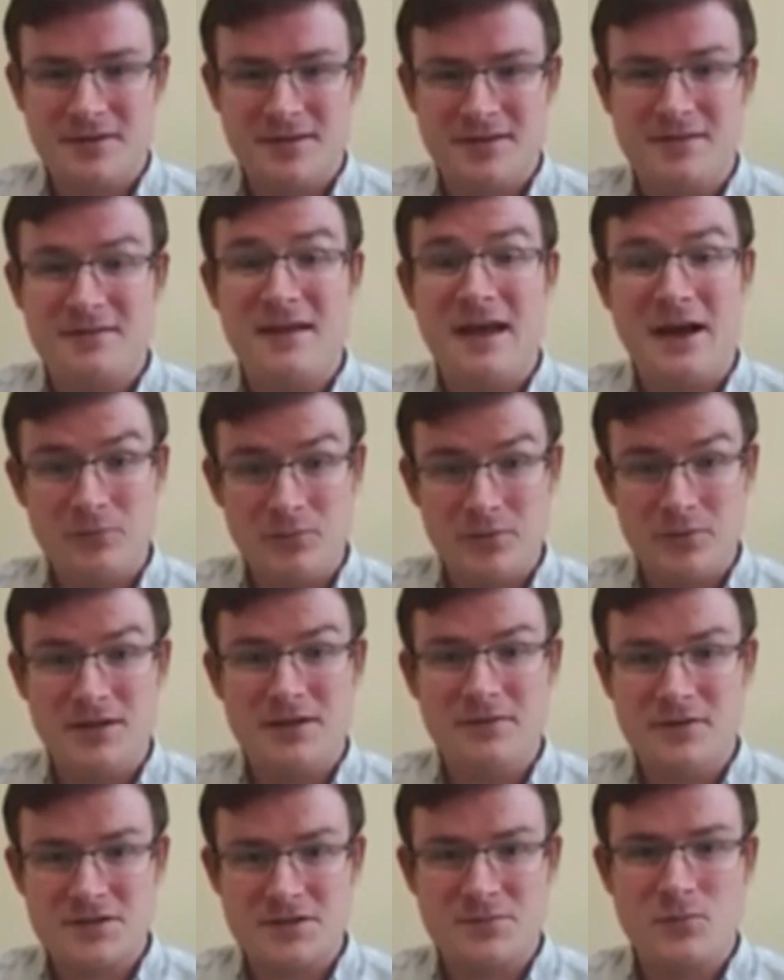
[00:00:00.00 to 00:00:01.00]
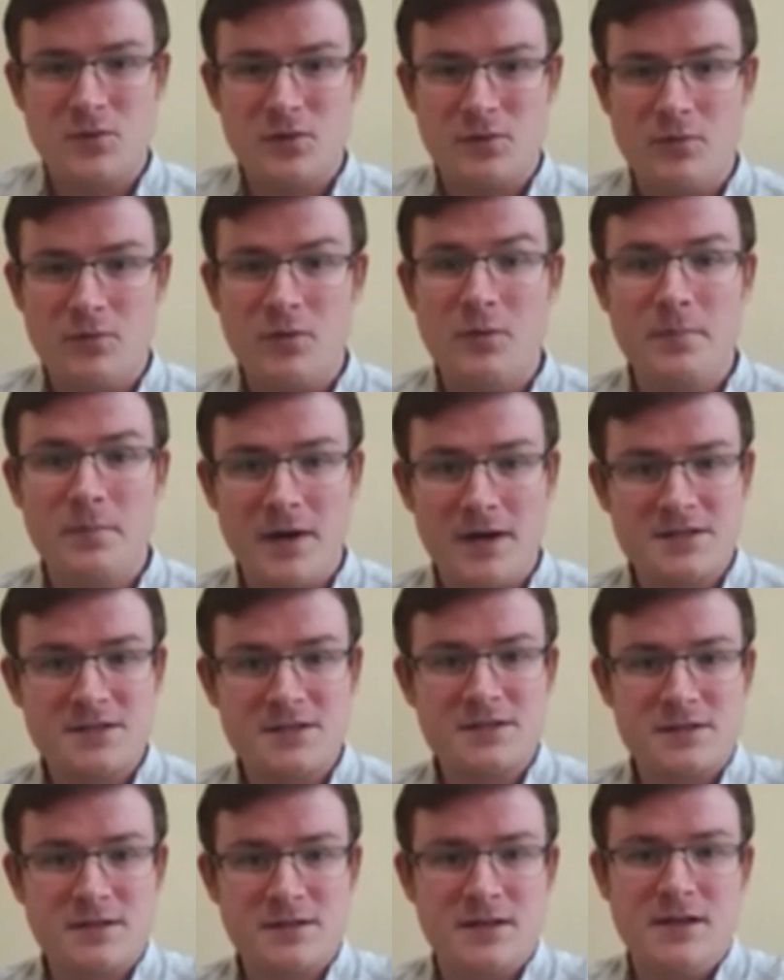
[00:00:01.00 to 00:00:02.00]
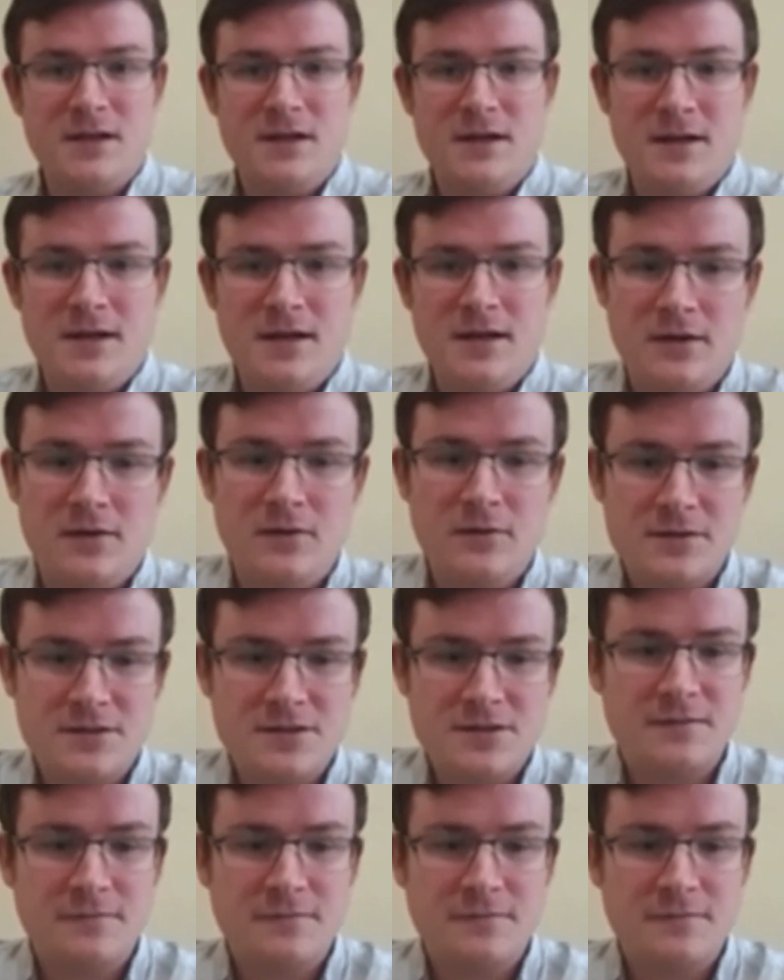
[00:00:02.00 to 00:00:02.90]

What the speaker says: And I think that would give us a more robust and